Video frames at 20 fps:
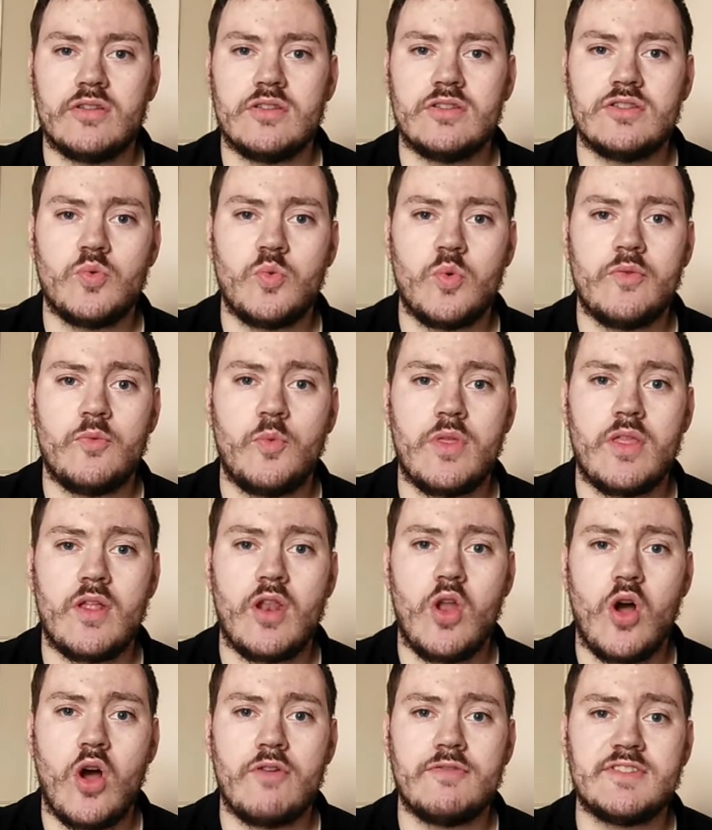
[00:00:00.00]
So with a
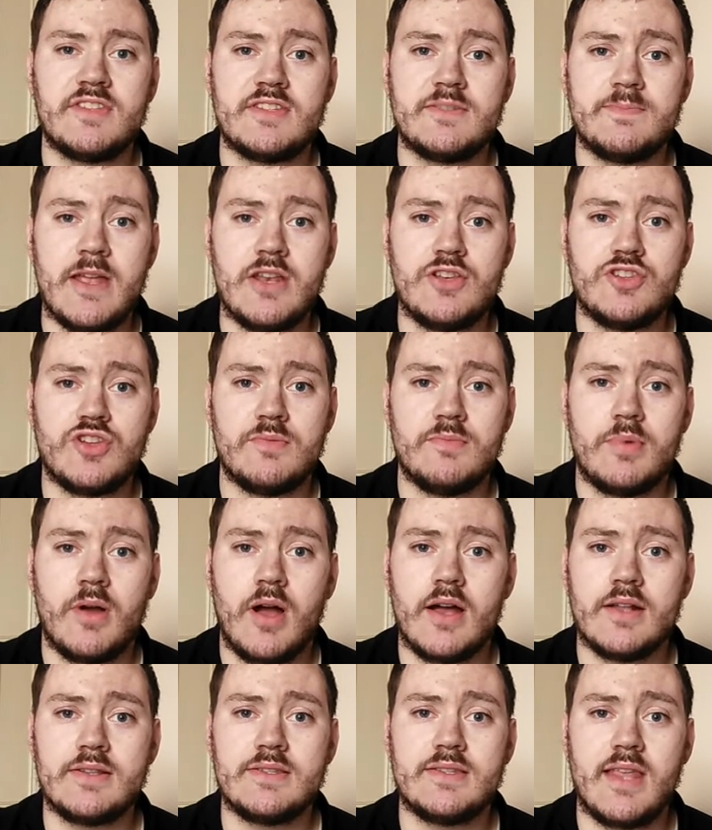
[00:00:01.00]
lot of suspension
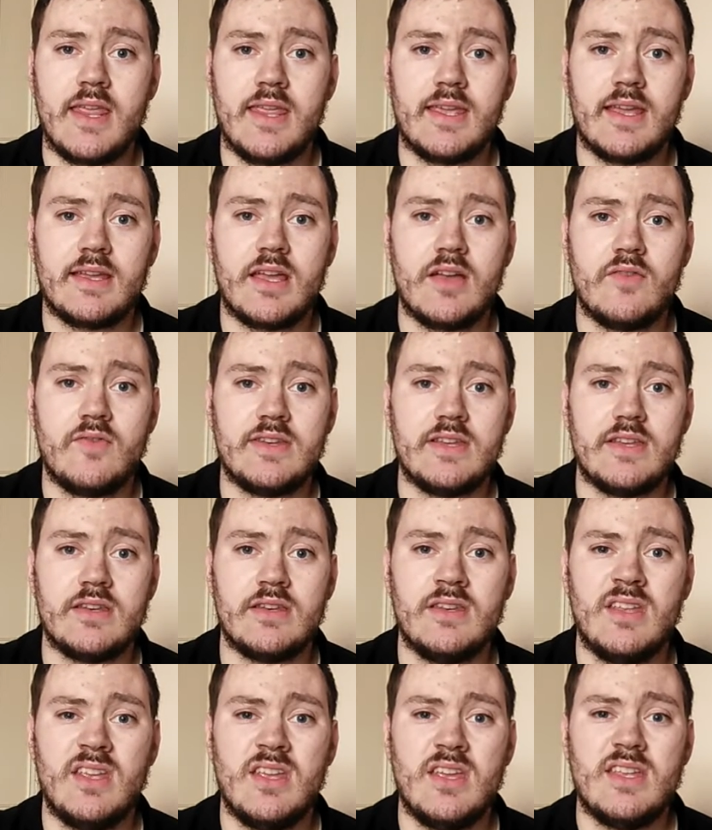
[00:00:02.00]
parts, they get covered
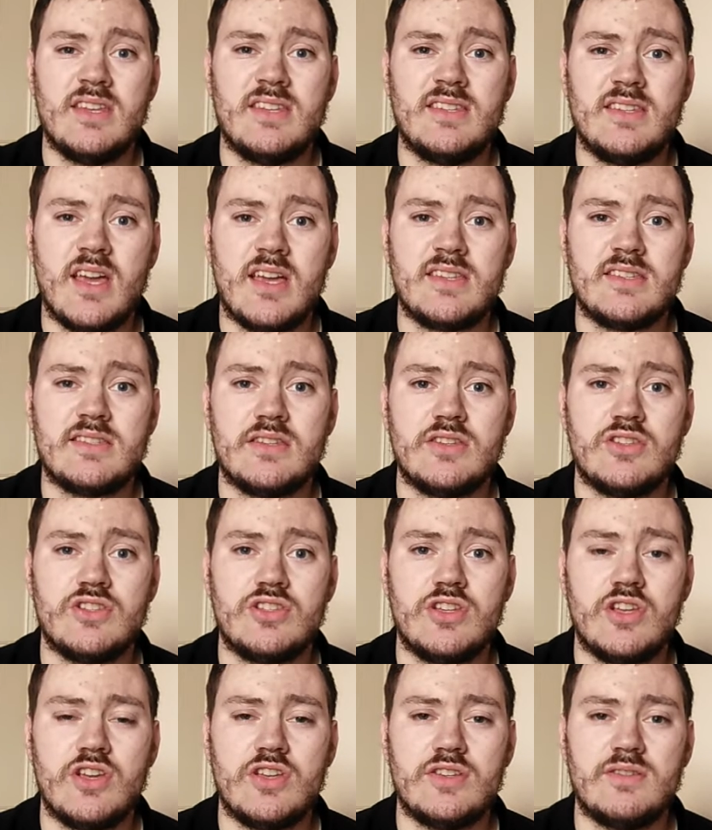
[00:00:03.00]
in dust and
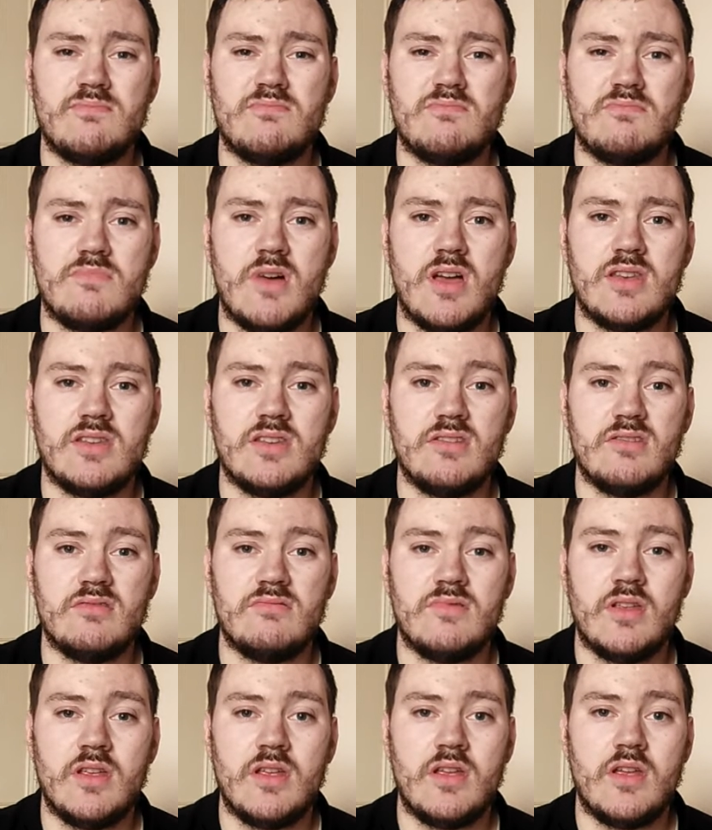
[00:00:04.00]
dirt and mud and
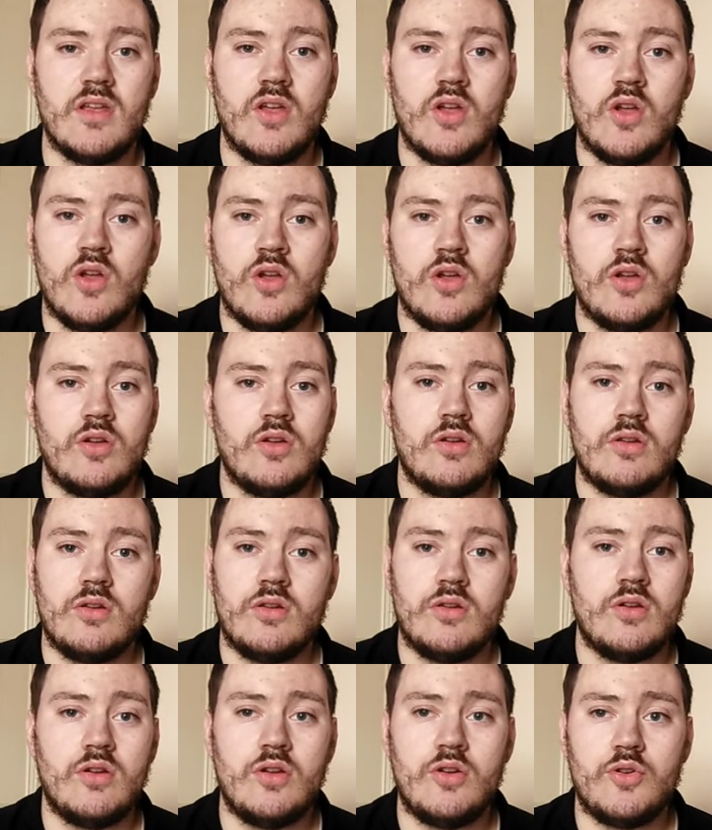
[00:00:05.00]

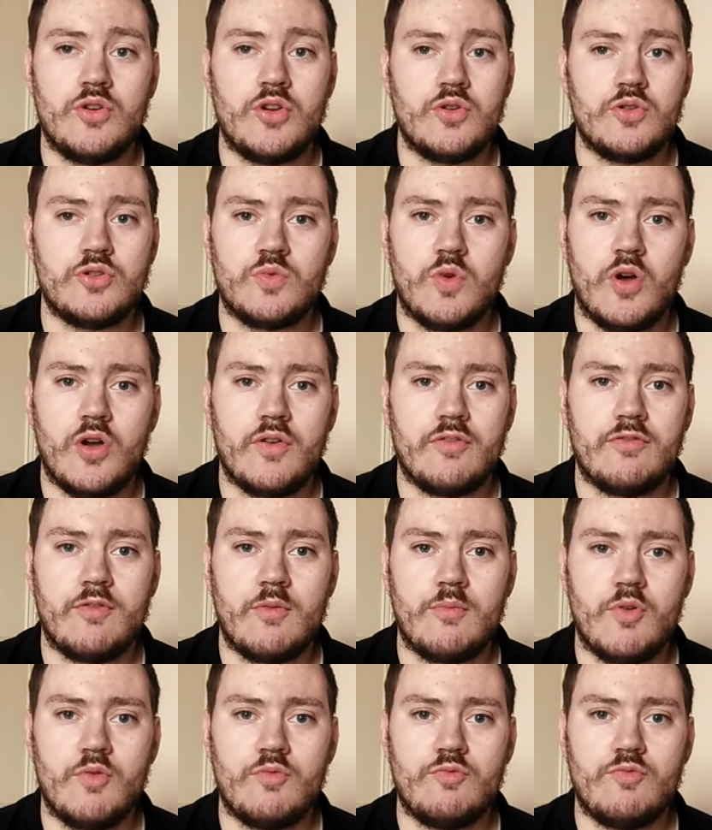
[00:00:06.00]
who knows what
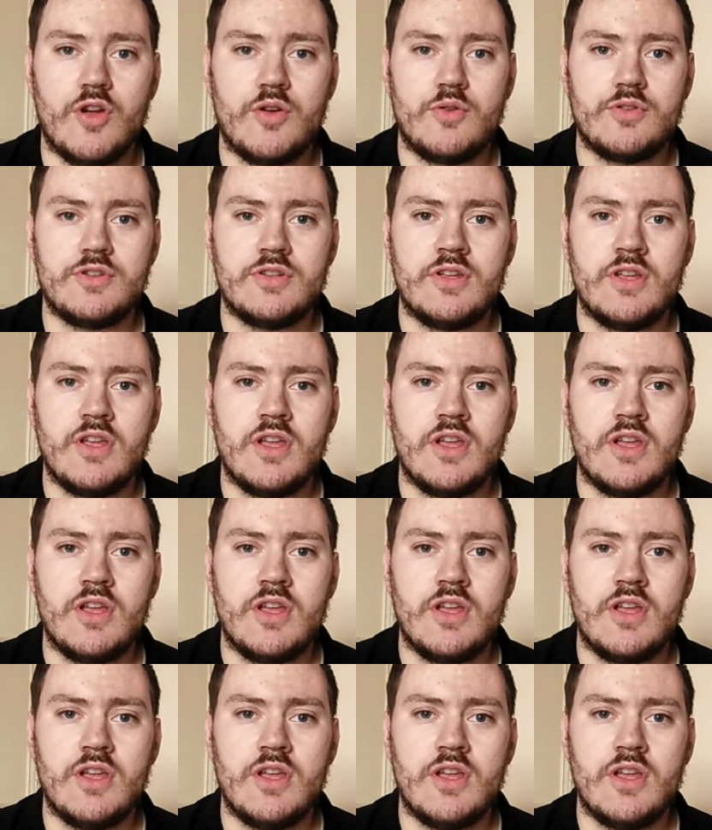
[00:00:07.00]
from the road.